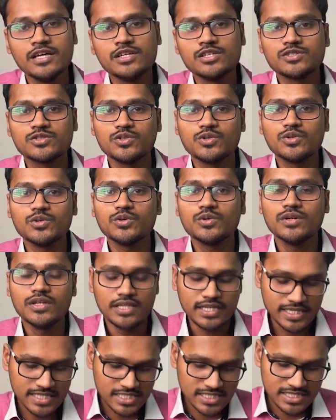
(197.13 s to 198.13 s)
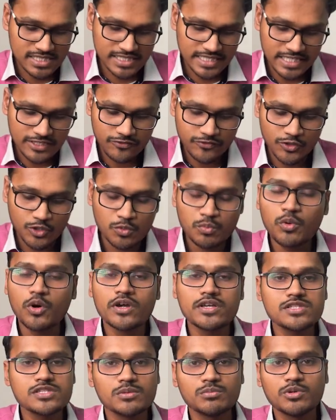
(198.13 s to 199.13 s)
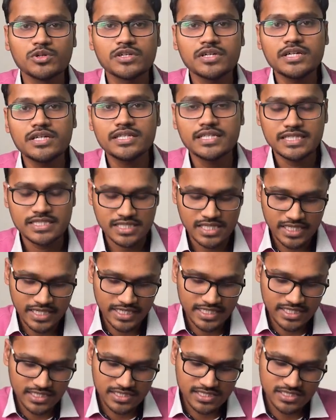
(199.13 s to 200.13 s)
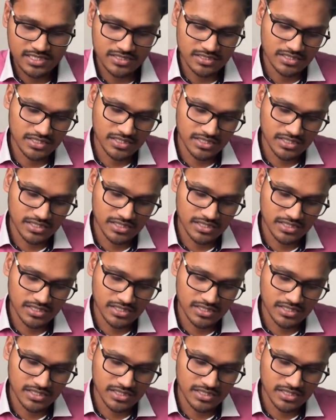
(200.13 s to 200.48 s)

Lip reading: So let's see a few points about it. These are latest